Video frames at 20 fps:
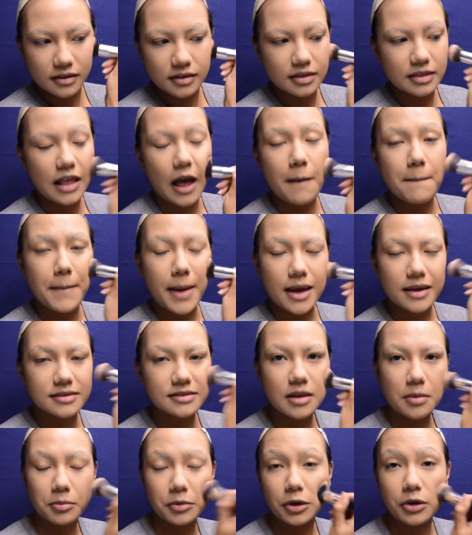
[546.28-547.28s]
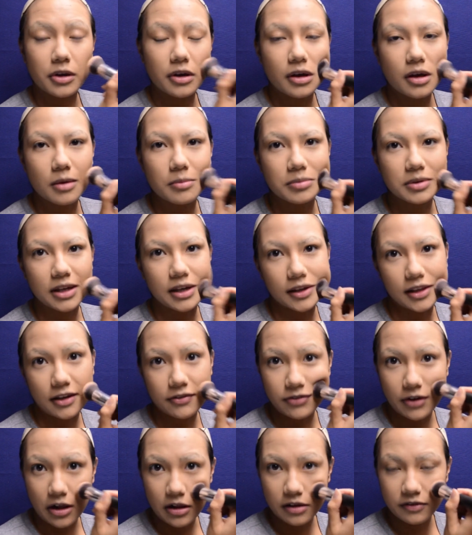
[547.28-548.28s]
that makes them look completely
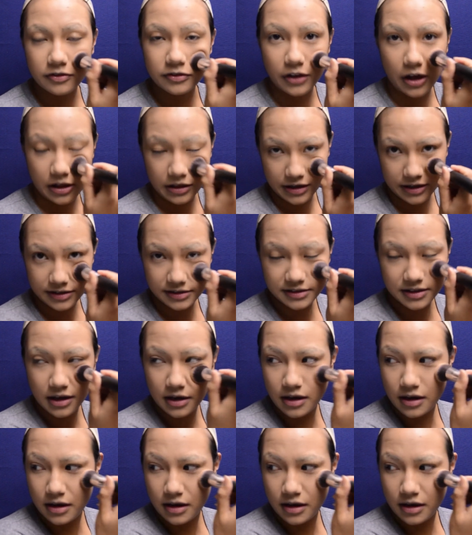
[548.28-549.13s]
flawless.